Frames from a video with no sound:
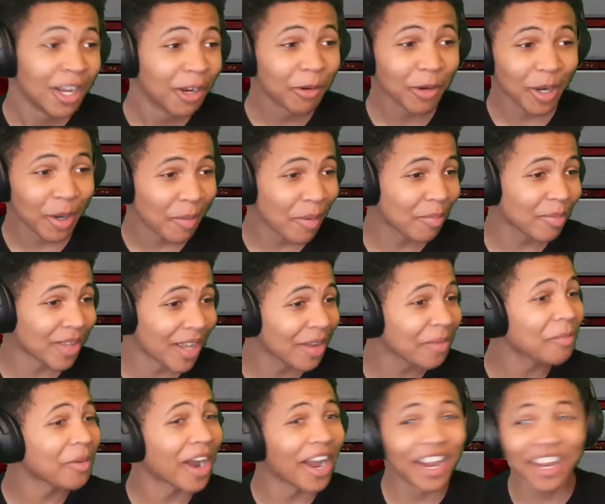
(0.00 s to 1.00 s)
We're gonna be
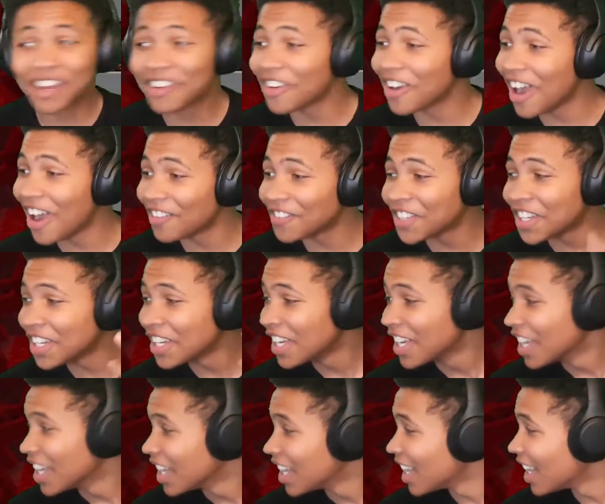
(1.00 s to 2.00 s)
playing Minecraft,
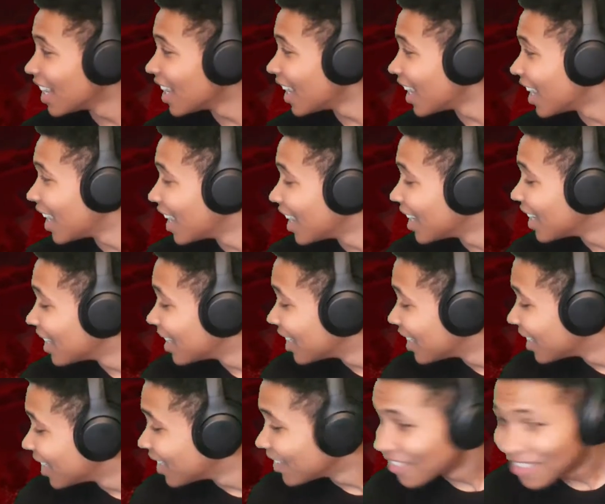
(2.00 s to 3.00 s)
and, uh,
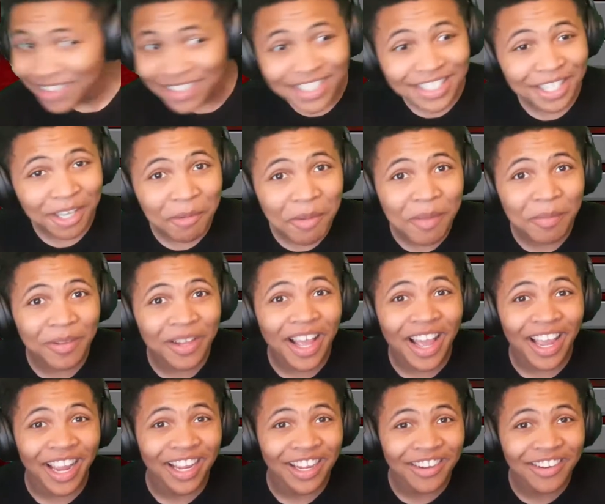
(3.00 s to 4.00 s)
we're just gonna be
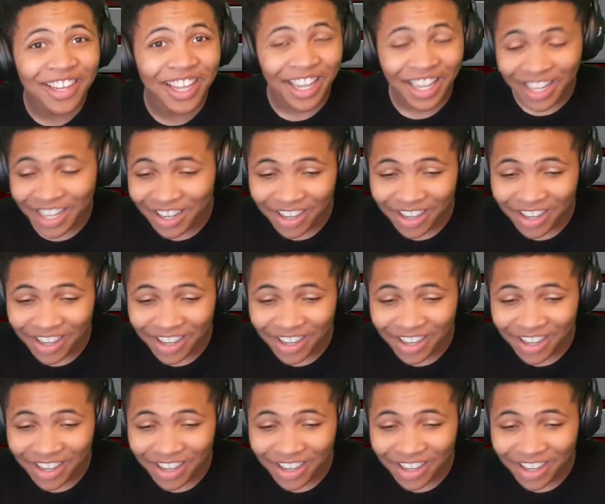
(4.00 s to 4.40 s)
playing, okay?